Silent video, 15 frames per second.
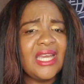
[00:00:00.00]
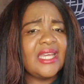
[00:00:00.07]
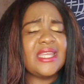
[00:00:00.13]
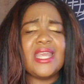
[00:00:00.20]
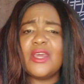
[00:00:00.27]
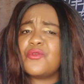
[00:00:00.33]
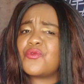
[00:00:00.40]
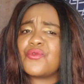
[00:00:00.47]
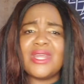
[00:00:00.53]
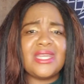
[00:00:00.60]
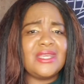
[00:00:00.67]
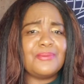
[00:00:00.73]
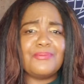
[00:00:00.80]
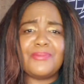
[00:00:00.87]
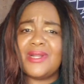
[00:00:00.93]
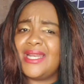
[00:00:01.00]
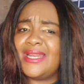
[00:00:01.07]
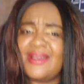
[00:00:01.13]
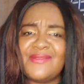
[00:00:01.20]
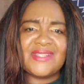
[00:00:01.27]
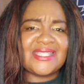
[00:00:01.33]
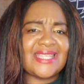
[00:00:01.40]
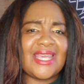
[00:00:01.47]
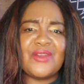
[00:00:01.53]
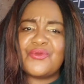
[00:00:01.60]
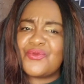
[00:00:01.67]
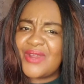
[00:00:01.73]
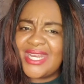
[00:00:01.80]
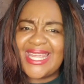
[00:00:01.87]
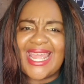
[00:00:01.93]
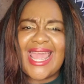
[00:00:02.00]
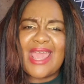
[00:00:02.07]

Get ready, beloveds, get ready.